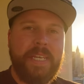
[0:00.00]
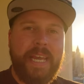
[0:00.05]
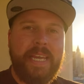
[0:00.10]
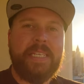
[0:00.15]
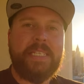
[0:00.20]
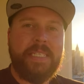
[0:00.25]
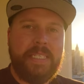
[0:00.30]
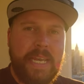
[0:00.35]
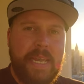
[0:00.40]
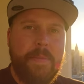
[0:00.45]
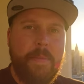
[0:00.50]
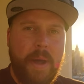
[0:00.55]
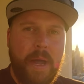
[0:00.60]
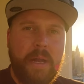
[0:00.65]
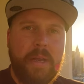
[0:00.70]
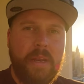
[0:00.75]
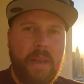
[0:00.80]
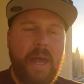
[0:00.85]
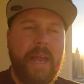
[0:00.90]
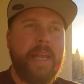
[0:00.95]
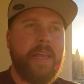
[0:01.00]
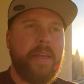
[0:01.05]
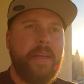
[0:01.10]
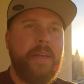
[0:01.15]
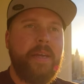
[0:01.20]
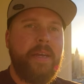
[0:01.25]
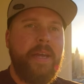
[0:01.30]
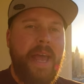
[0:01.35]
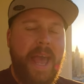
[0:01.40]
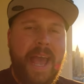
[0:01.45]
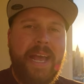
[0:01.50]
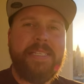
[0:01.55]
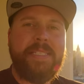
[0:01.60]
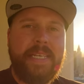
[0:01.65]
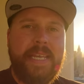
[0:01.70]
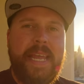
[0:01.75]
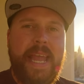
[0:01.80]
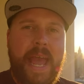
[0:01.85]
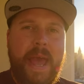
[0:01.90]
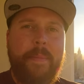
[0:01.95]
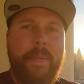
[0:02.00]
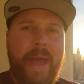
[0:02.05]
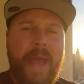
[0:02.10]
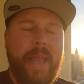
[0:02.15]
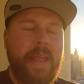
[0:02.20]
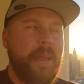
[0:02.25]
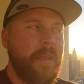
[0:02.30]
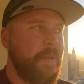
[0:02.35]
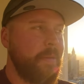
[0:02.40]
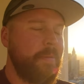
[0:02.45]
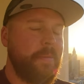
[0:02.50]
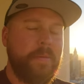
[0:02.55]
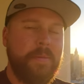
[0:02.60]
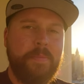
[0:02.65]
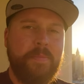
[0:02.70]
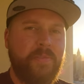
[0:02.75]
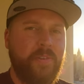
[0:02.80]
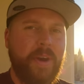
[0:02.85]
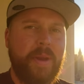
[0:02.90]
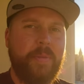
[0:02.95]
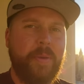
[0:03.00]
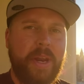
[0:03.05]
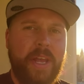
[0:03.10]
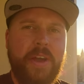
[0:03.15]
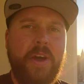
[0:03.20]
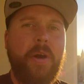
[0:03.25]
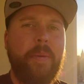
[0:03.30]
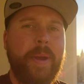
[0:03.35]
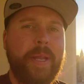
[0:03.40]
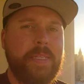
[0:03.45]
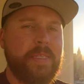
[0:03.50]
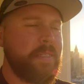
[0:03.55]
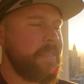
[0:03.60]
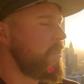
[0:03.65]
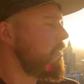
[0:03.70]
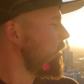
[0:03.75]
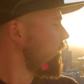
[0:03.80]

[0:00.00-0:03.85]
saying SEMA, like S E M A, for anybody who comments.